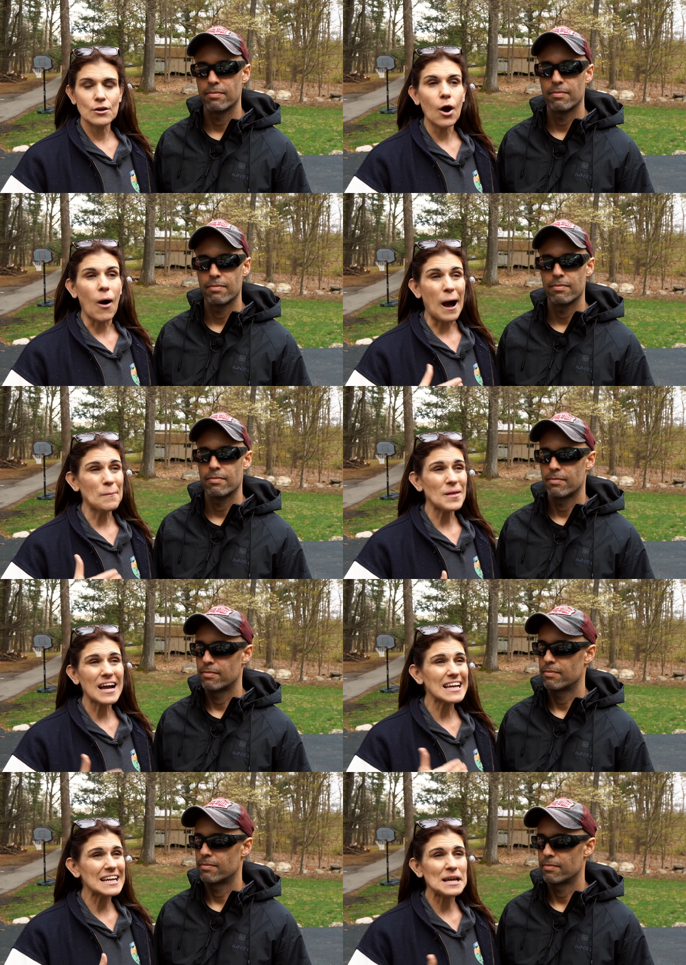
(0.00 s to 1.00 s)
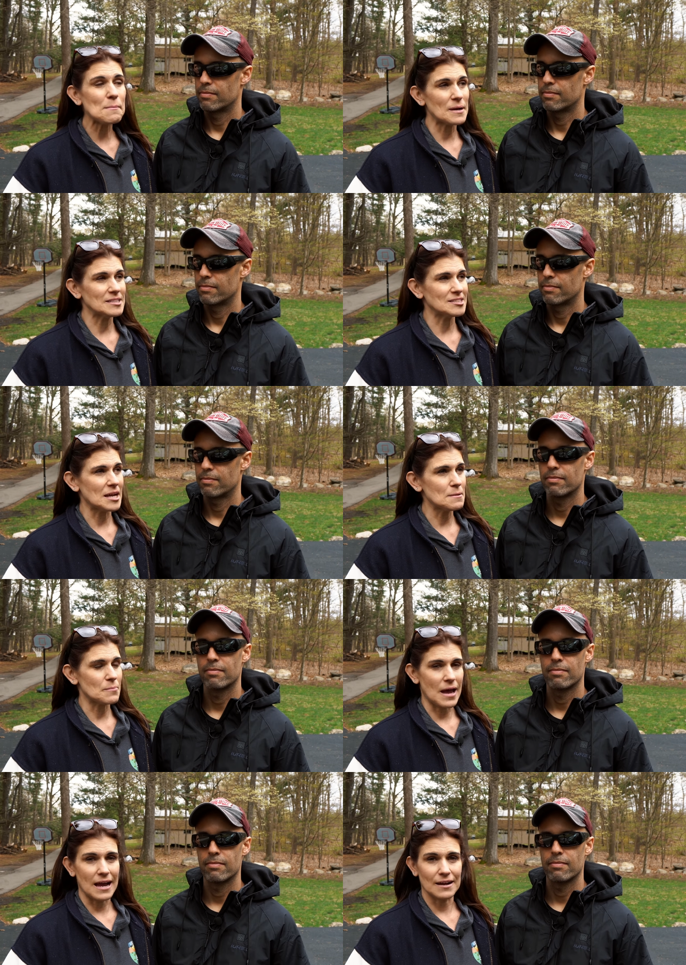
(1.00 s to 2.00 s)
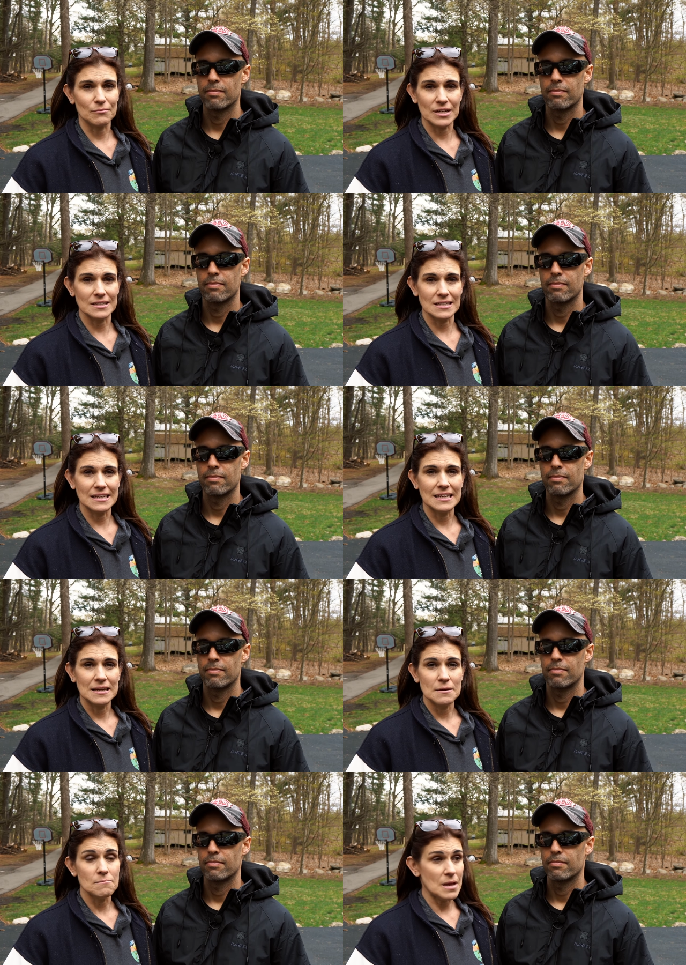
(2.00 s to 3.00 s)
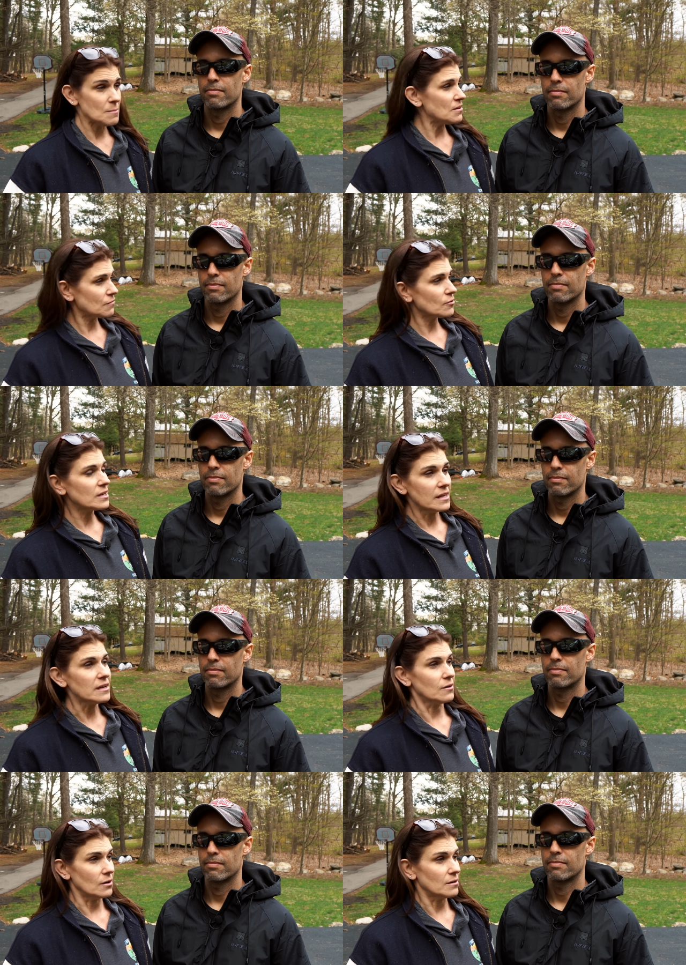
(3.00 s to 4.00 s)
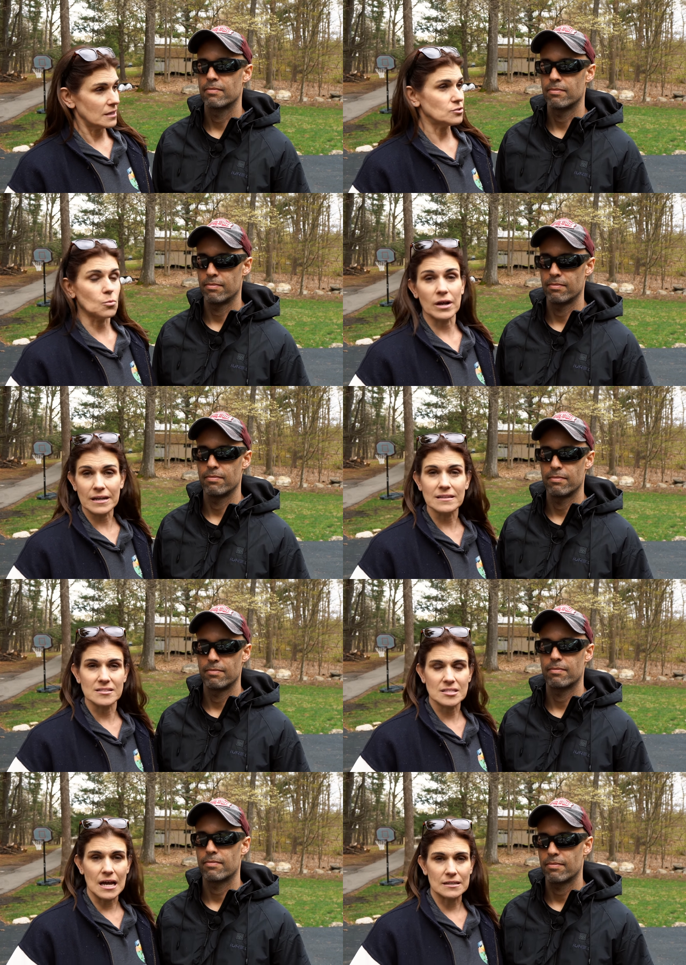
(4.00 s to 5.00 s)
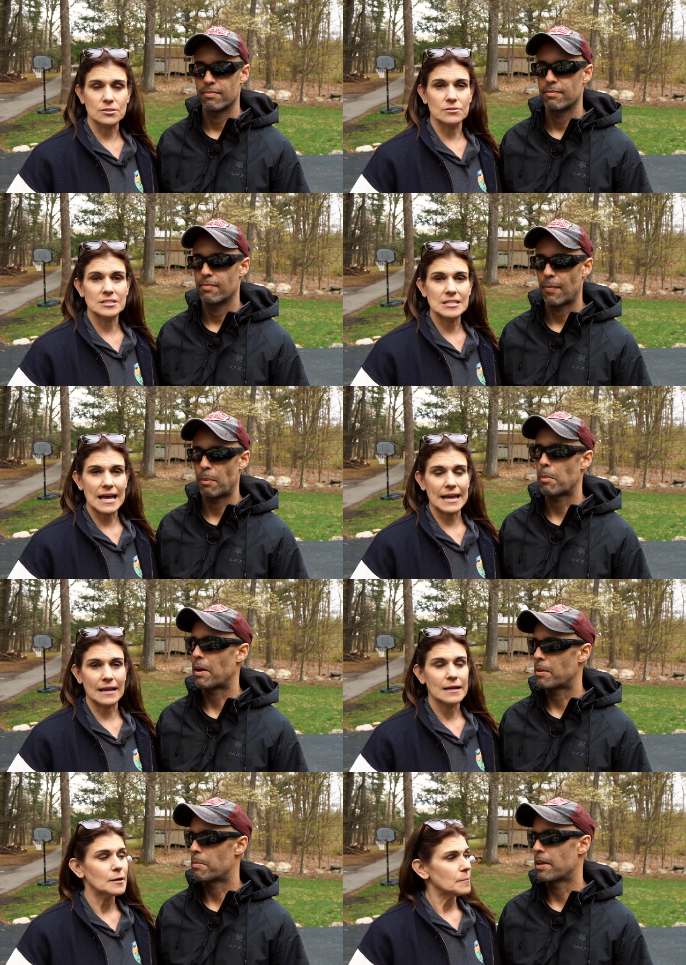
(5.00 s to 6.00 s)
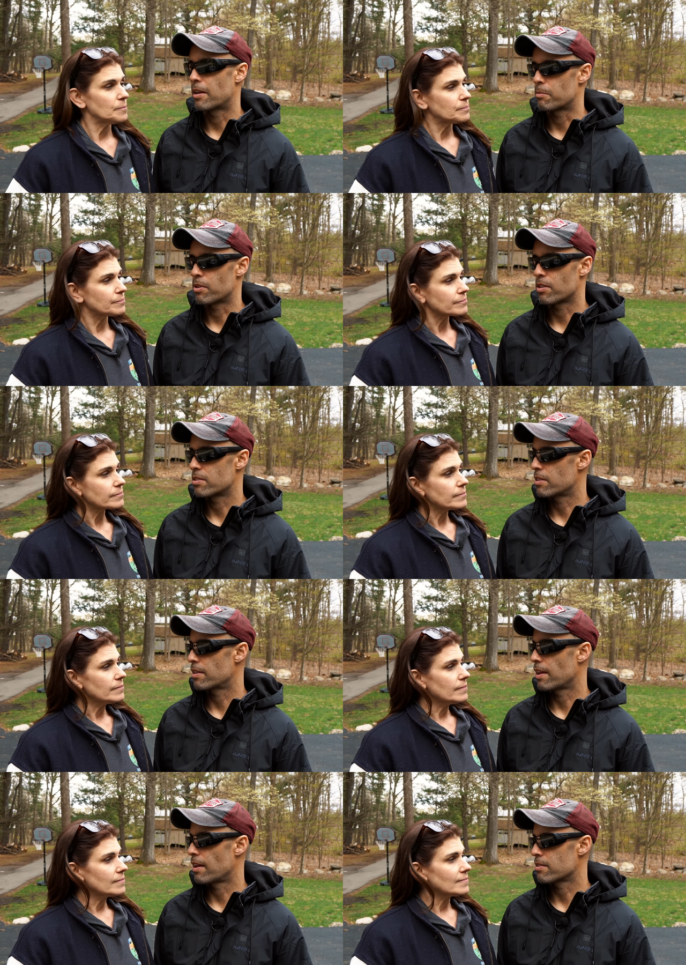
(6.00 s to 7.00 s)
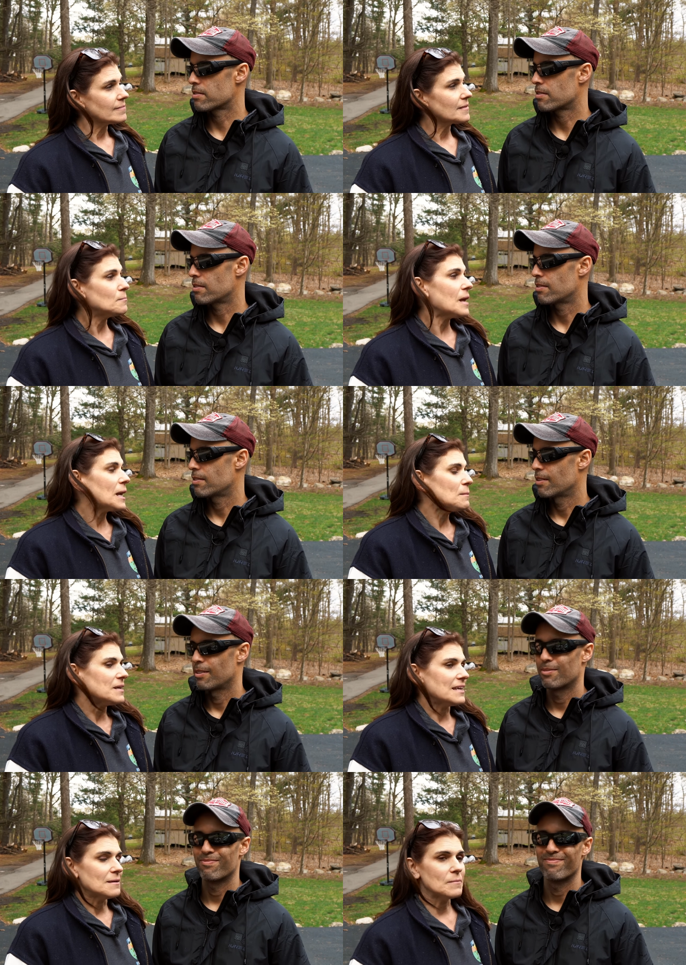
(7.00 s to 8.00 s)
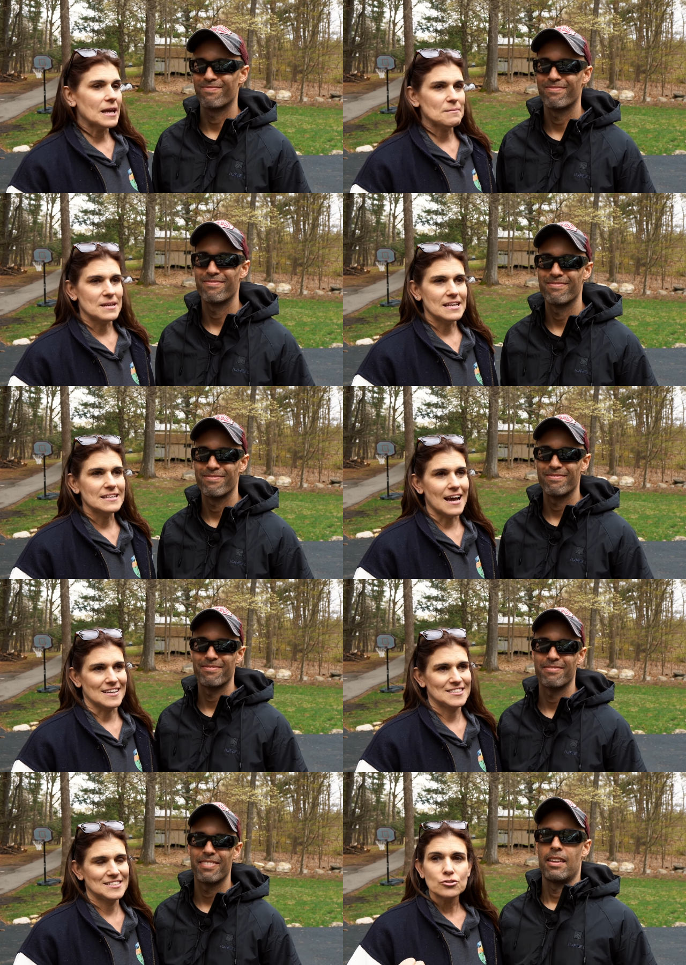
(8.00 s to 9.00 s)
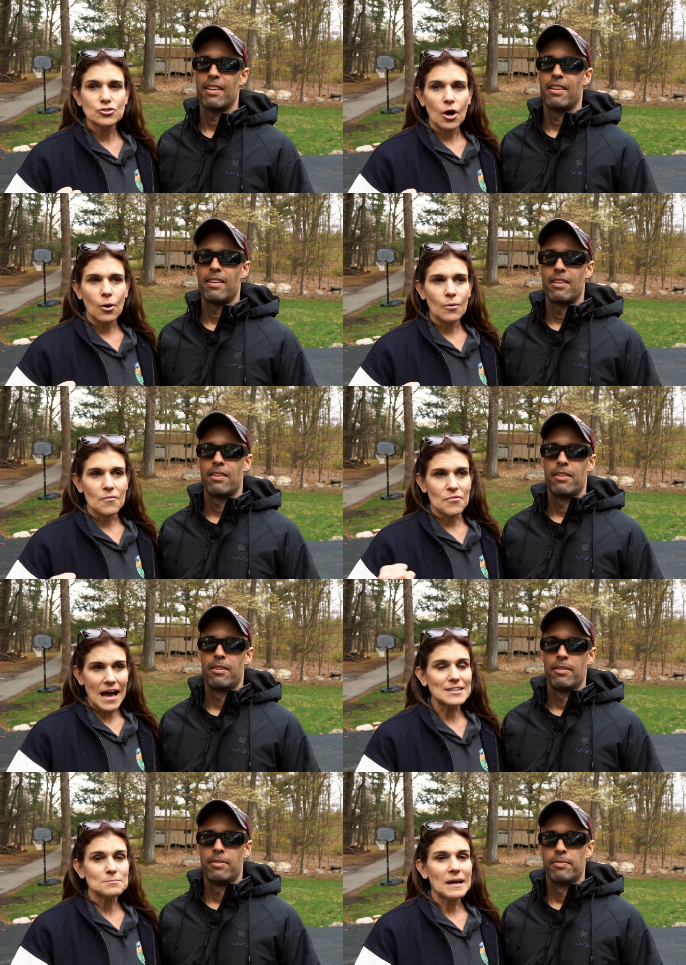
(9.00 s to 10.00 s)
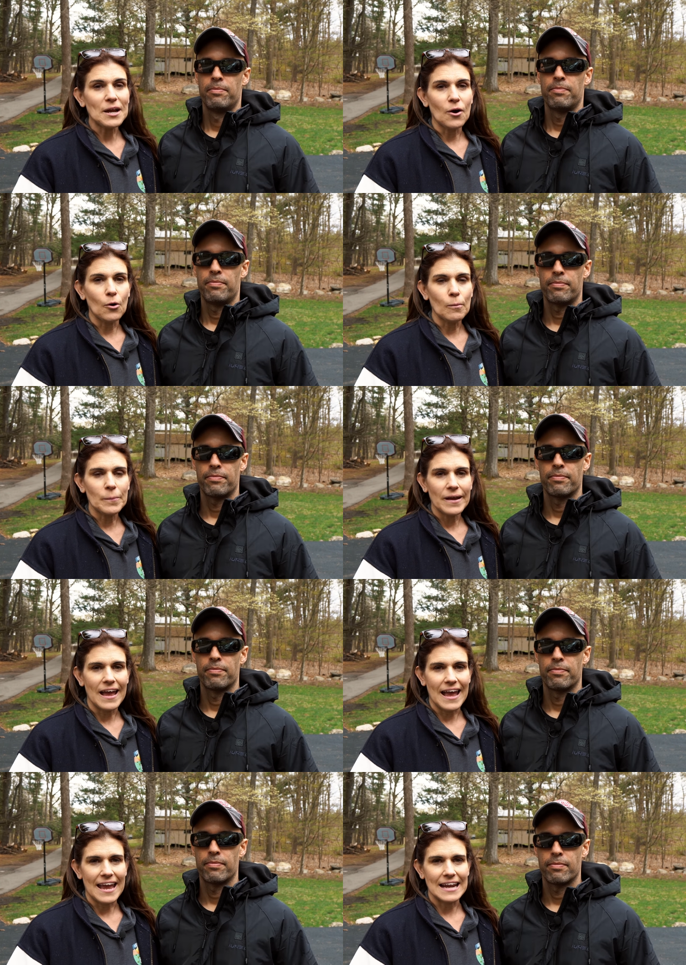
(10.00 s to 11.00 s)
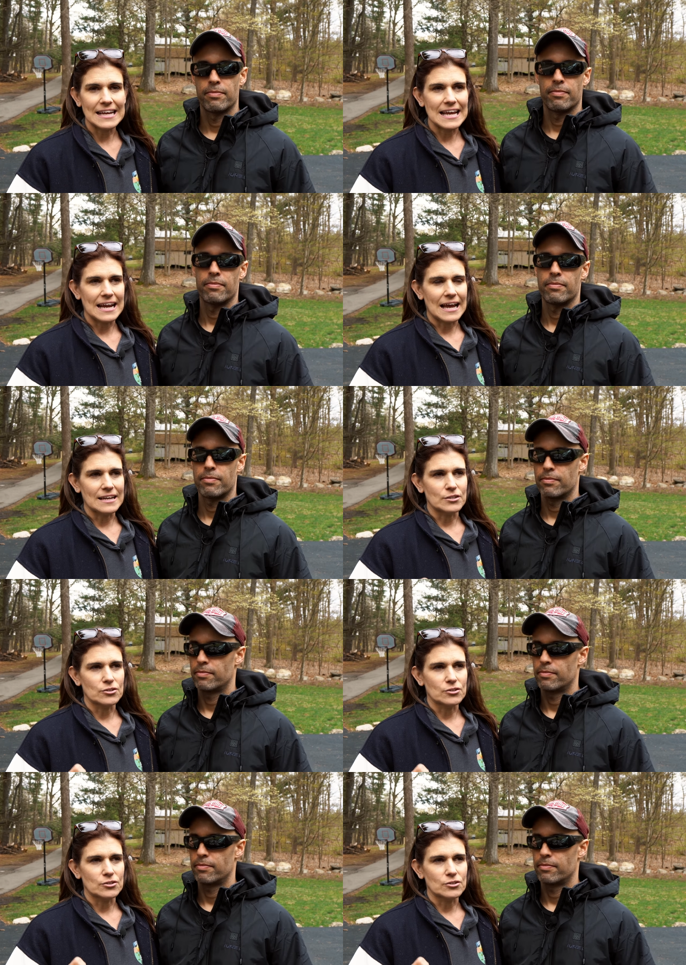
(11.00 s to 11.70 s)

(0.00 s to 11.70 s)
Speaker 1: know I'm not going to get my sight back really. Maybe for a year is mm-hmm. what this doctor is saying. Maybe by the
Speaker 2: meetup you can see the guests.
Speaker 1: Maybe, maybe, yes. So that's my hope and again, I